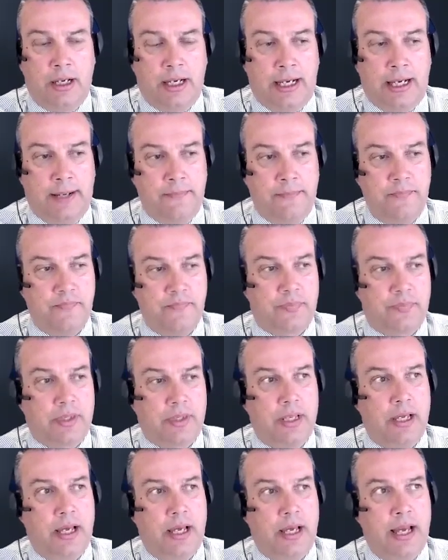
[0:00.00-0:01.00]
Um,
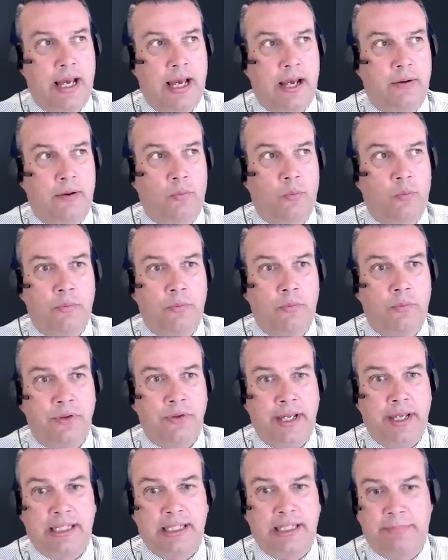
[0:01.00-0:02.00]
what would
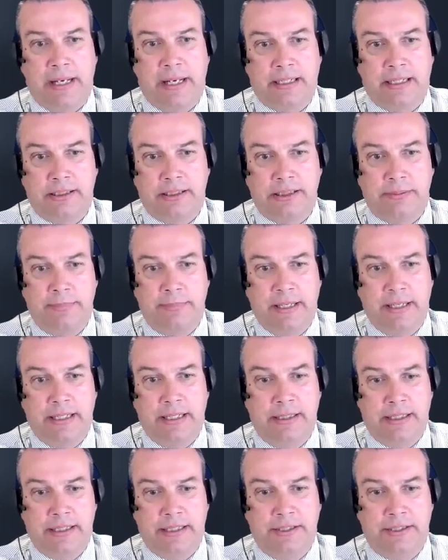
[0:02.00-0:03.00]
they expect to
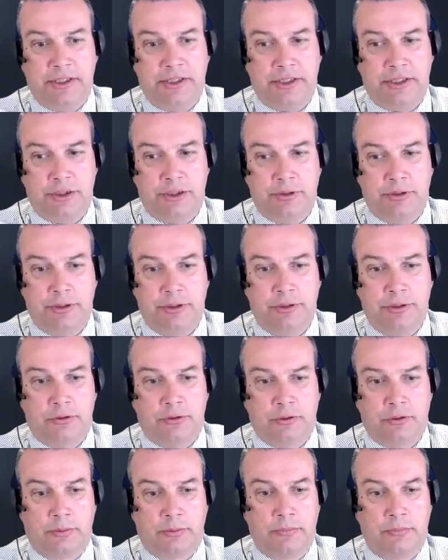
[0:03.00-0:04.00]
spend in addition to a
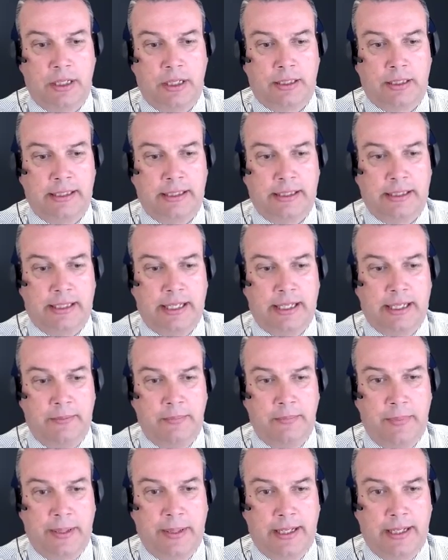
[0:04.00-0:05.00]
normal marketing
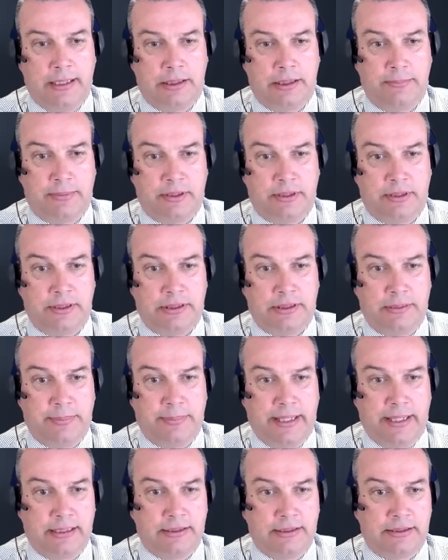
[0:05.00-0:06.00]
campaign to
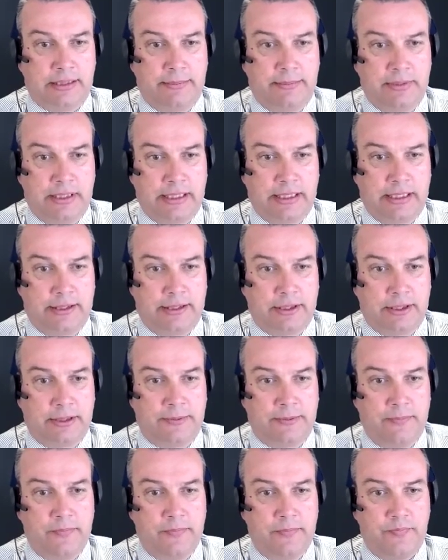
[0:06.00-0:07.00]
participate in some of the
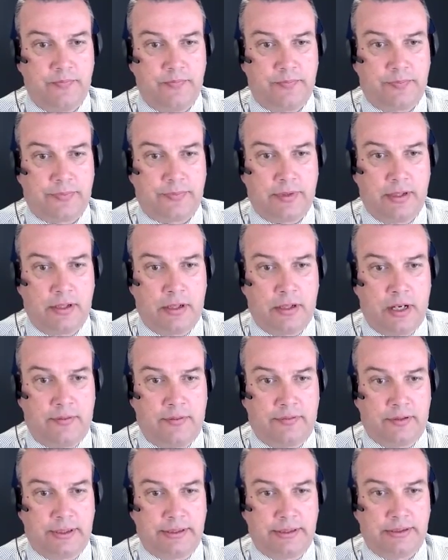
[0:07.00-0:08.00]
other
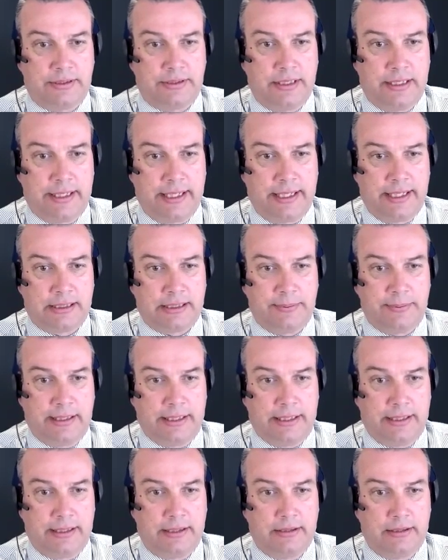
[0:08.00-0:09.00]
offerings that
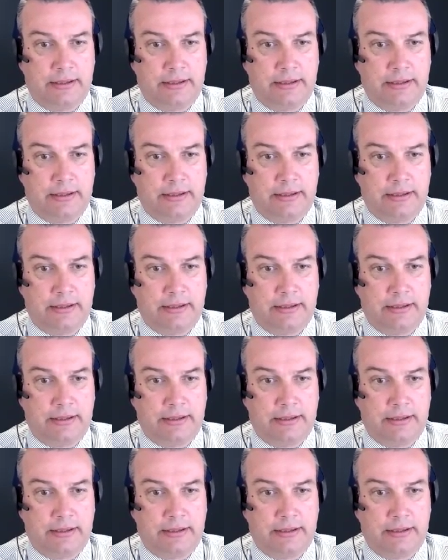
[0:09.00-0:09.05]
eXp